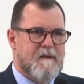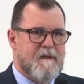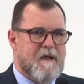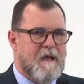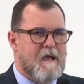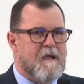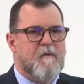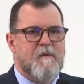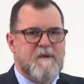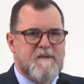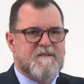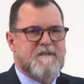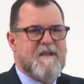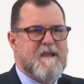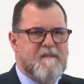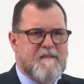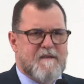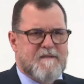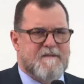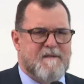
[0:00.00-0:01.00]
I always say
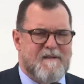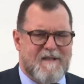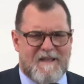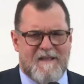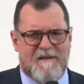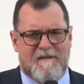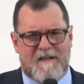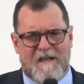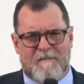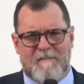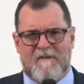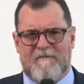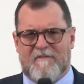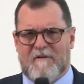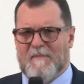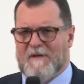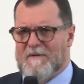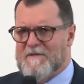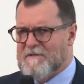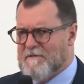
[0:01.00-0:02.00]
this, again, coming
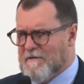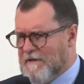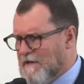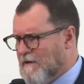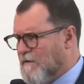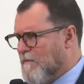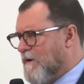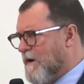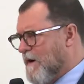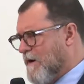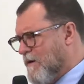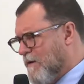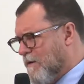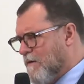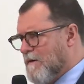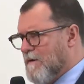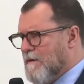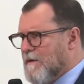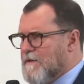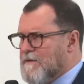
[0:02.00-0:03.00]
from Australia where
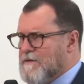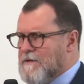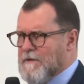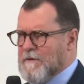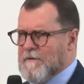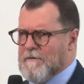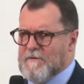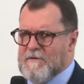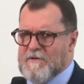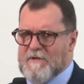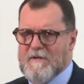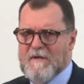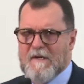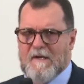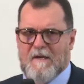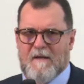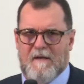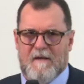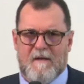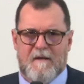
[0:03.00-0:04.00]
coal is huge,
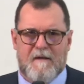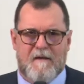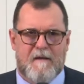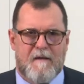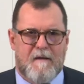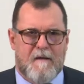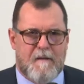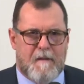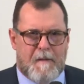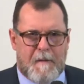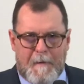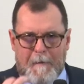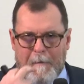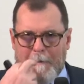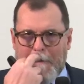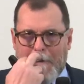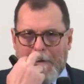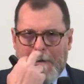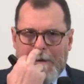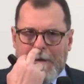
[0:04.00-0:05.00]

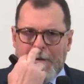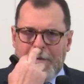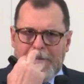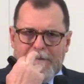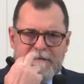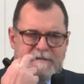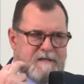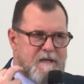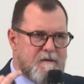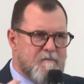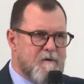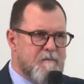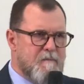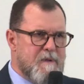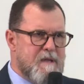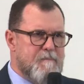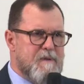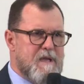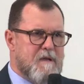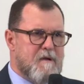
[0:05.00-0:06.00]
I always say, well,
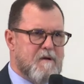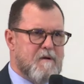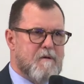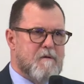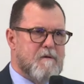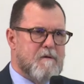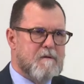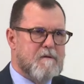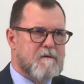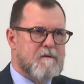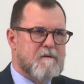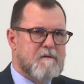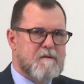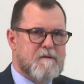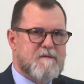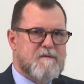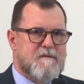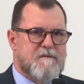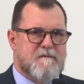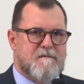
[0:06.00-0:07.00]
maybe coal
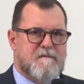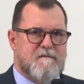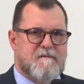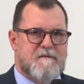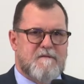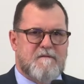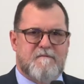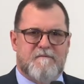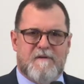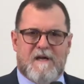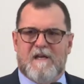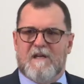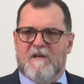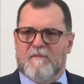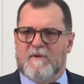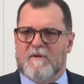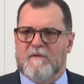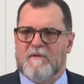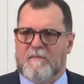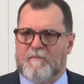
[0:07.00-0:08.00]
is too
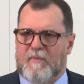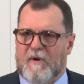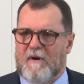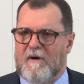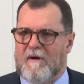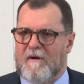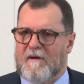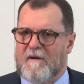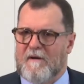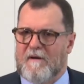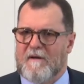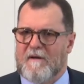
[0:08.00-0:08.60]
valuable to burn.